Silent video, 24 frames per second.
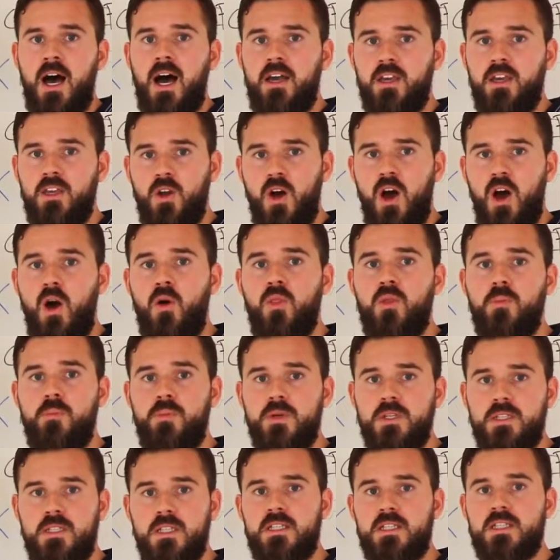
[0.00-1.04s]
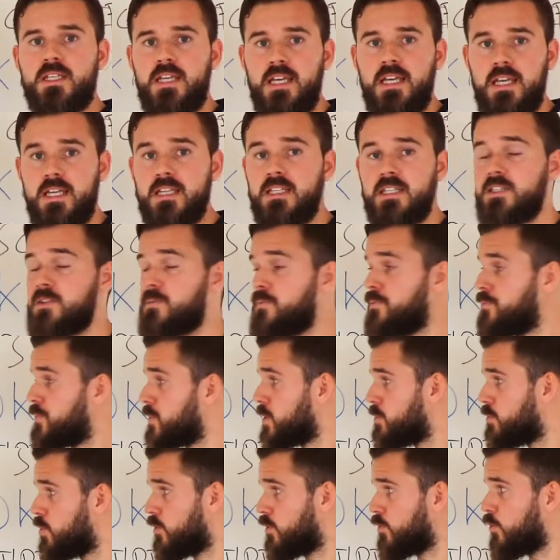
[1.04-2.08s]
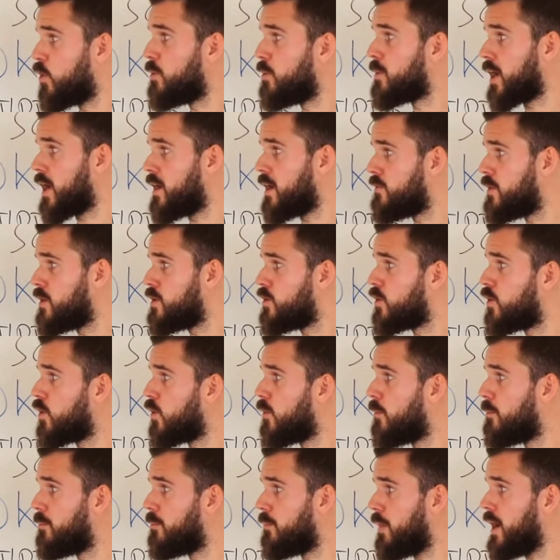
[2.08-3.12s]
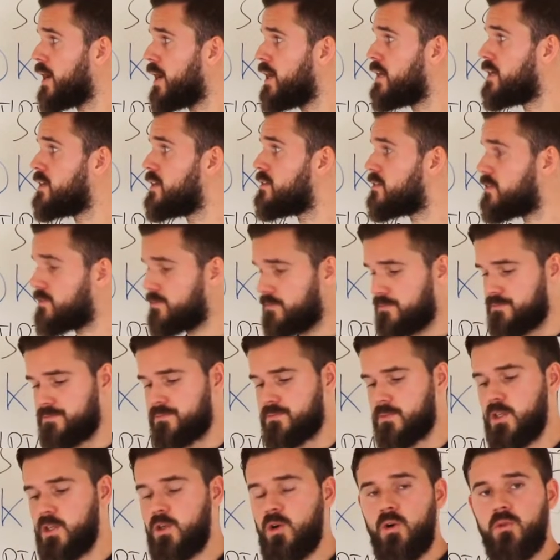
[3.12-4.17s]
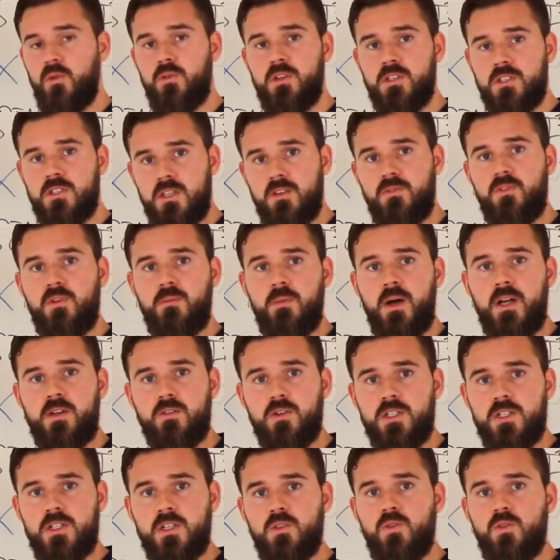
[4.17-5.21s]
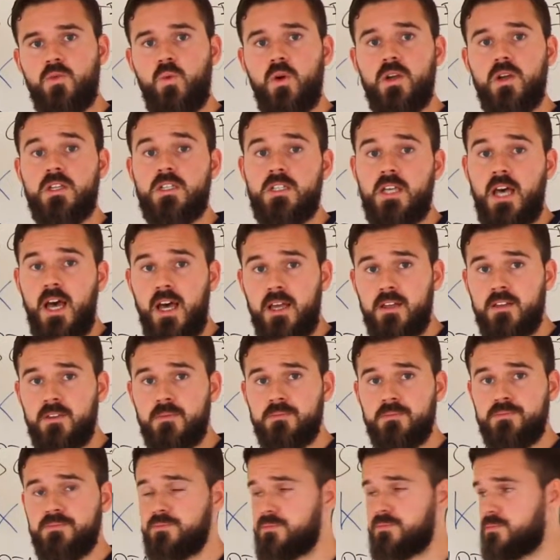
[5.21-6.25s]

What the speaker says: how the business is performing. And when you combine it, these different metrics into one set,